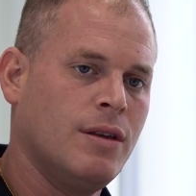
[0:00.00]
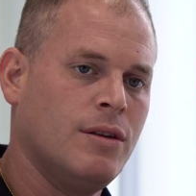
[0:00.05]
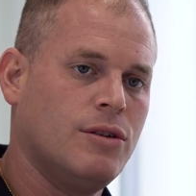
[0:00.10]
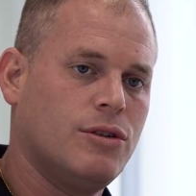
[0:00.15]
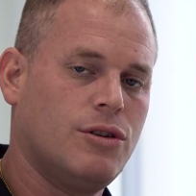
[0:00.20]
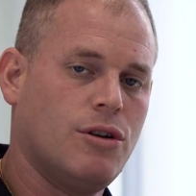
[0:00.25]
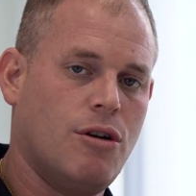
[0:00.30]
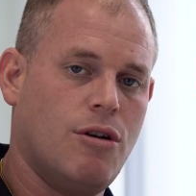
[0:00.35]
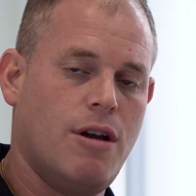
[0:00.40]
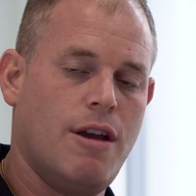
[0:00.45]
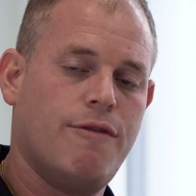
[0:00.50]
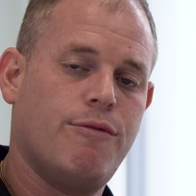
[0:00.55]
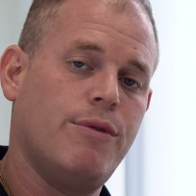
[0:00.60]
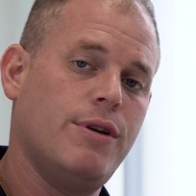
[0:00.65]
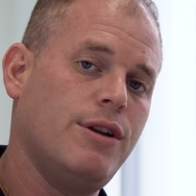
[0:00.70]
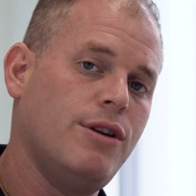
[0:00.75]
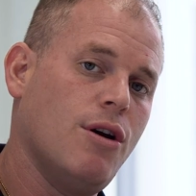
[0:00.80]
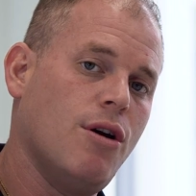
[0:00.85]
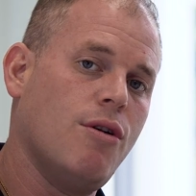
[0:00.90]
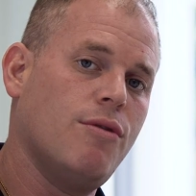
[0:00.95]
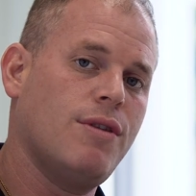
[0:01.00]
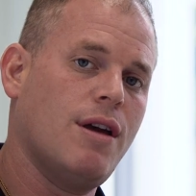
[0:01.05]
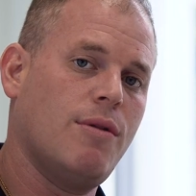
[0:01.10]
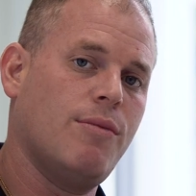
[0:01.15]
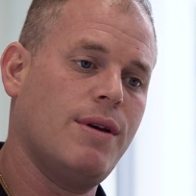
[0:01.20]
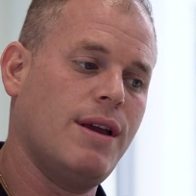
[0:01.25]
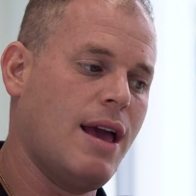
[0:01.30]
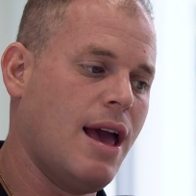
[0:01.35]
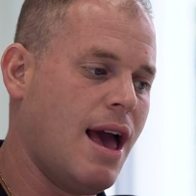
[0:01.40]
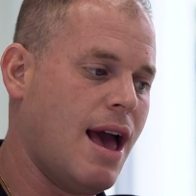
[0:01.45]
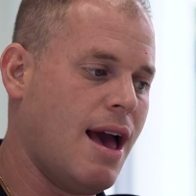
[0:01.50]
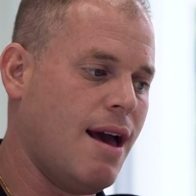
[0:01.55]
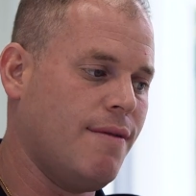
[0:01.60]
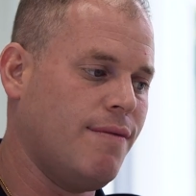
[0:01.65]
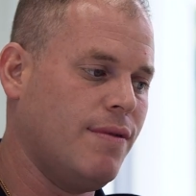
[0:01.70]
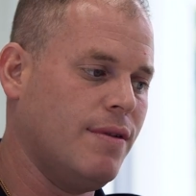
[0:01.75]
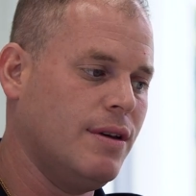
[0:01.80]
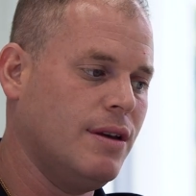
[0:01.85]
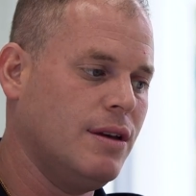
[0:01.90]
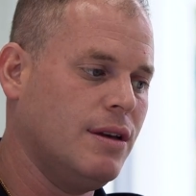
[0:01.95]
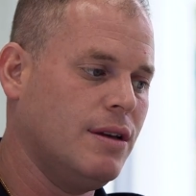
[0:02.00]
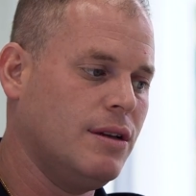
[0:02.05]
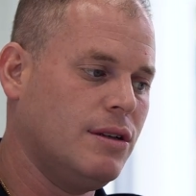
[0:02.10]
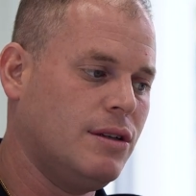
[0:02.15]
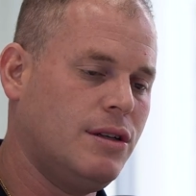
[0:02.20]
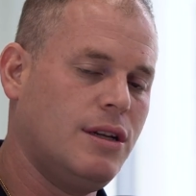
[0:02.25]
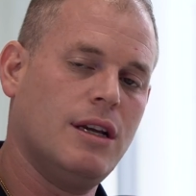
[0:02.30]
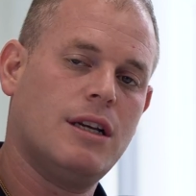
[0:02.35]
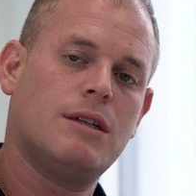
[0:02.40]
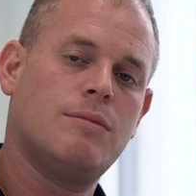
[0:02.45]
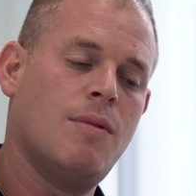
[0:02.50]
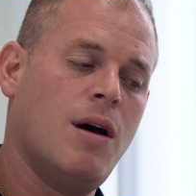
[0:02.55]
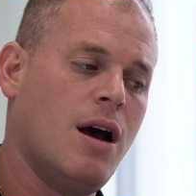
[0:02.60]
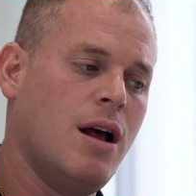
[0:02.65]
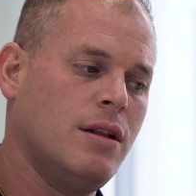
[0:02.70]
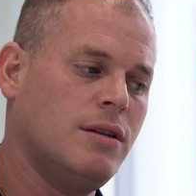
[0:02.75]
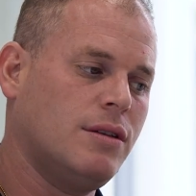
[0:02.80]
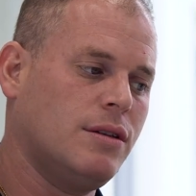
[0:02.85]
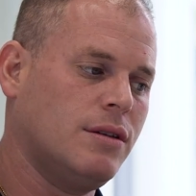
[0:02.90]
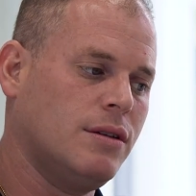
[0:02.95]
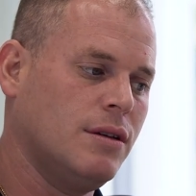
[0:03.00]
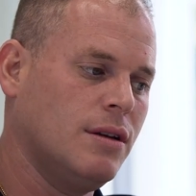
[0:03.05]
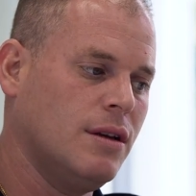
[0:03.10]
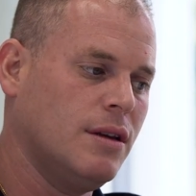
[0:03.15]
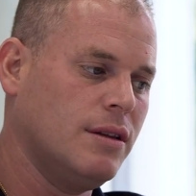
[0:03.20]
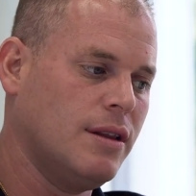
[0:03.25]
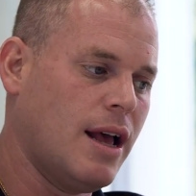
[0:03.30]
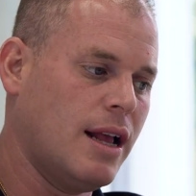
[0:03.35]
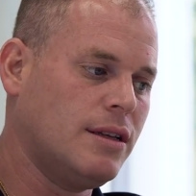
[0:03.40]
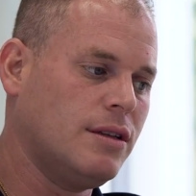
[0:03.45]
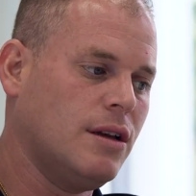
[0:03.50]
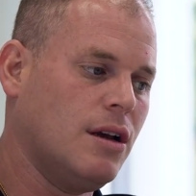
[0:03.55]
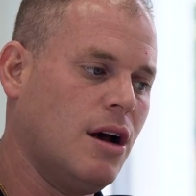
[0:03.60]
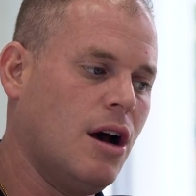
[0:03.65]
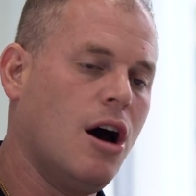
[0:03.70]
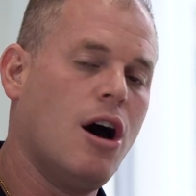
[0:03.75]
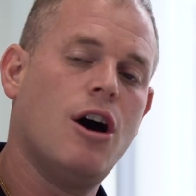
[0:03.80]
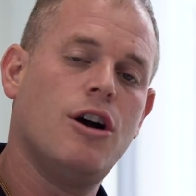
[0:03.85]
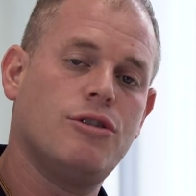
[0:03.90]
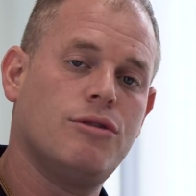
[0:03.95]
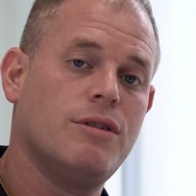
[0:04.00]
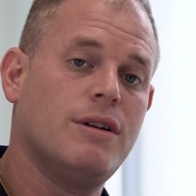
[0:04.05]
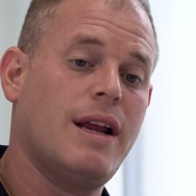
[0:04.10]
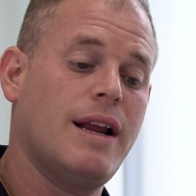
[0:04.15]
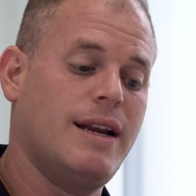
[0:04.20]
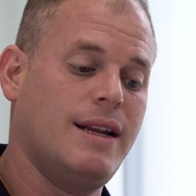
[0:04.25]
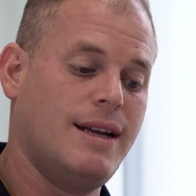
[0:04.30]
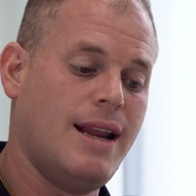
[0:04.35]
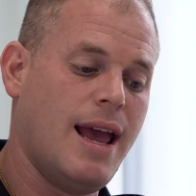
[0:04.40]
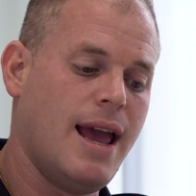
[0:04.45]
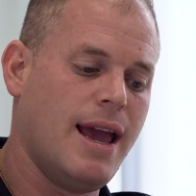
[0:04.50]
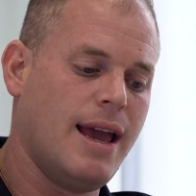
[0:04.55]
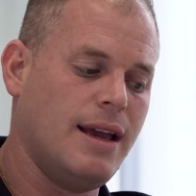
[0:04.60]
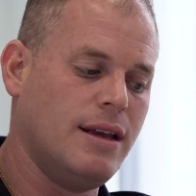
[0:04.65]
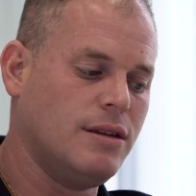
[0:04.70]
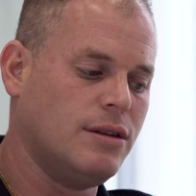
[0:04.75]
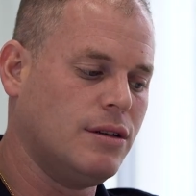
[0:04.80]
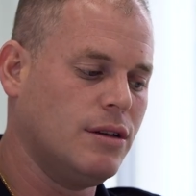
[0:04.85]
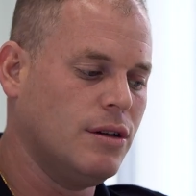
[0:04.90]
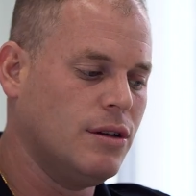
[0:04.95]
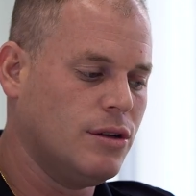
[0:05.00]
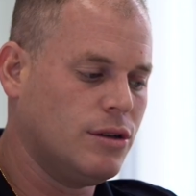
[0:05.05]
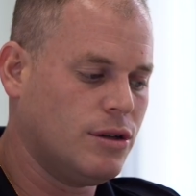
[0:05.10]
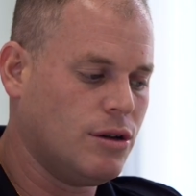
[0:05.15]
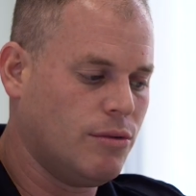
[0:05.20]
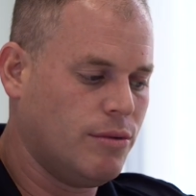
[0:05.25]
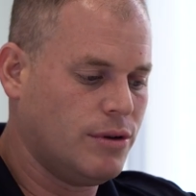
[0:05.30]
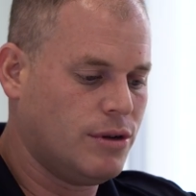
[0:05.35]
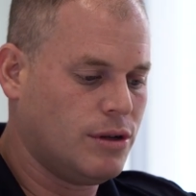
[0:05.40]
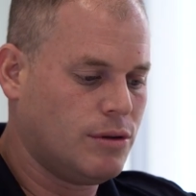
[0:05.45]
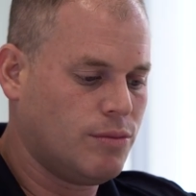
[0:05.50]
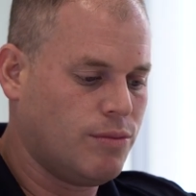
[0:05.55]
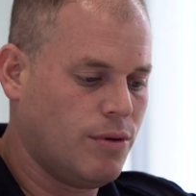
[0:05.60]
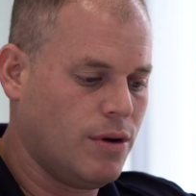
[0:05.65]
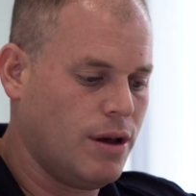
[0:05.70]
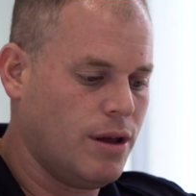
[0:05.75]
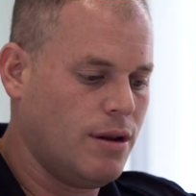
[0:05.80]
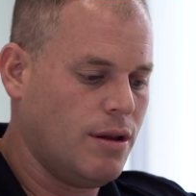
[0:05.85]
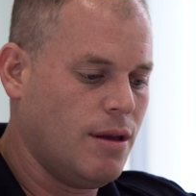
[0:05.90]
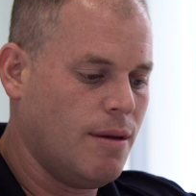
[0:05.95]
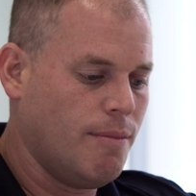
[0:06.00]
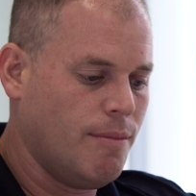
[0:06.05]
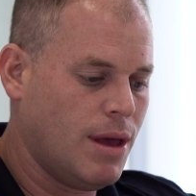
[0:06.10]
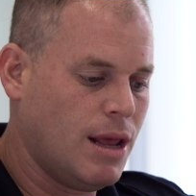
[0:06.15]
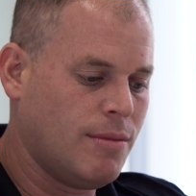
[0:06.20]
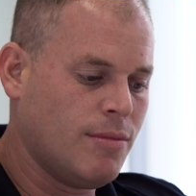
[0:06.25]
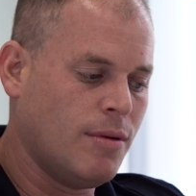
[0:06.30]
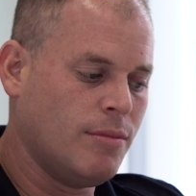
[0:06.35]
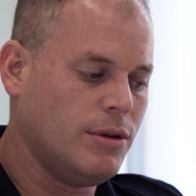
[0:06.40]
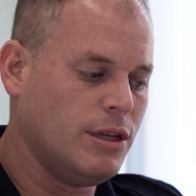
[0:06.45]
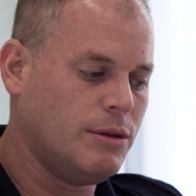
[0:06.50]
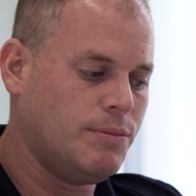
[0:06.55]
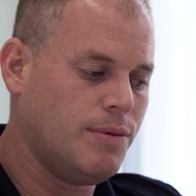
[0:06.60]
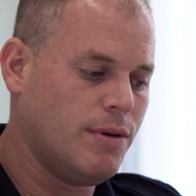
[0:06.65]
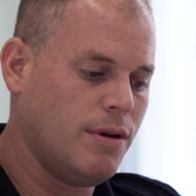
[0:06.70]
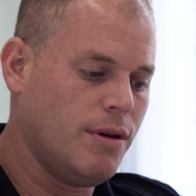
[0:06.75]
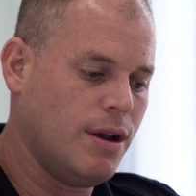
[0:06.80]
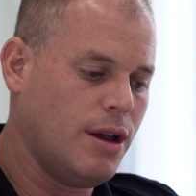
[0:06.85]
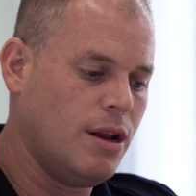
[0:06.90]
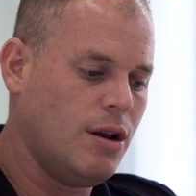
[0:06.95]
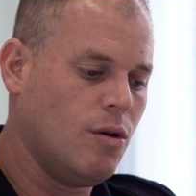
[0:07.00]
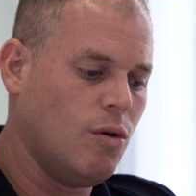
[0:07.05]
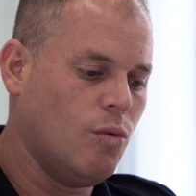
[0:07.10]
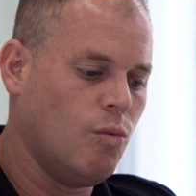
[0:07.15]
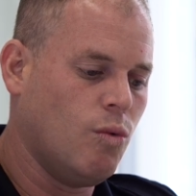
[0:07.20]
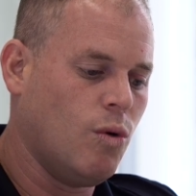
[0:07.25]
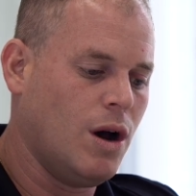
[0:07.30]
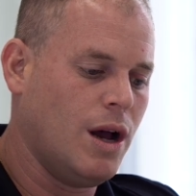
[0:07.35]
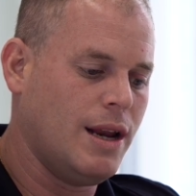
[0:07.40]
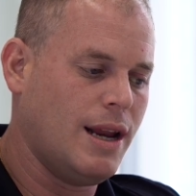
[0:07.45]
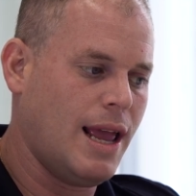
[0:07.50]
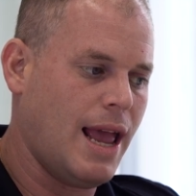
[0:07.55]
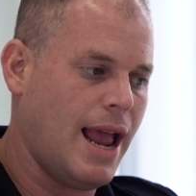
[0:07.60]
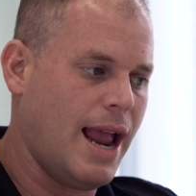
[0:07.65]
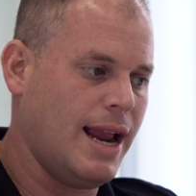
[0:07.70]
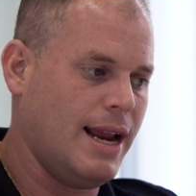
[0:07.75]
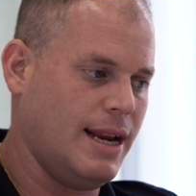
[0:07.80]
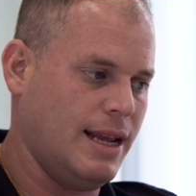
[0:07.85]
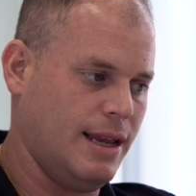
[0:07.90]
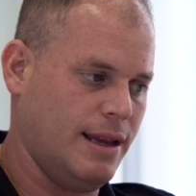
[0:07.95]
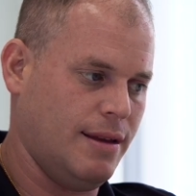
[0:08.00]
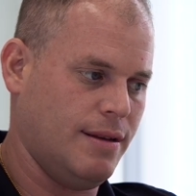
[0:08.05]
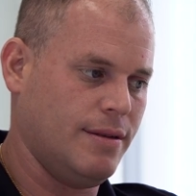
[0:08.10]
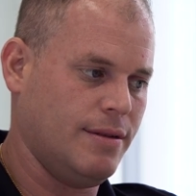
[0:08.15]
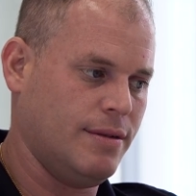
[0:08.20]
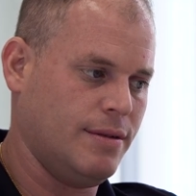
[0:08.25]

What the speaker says: So if we know that we have 6 months, that's 180 days. So we just put minimum lease period 180.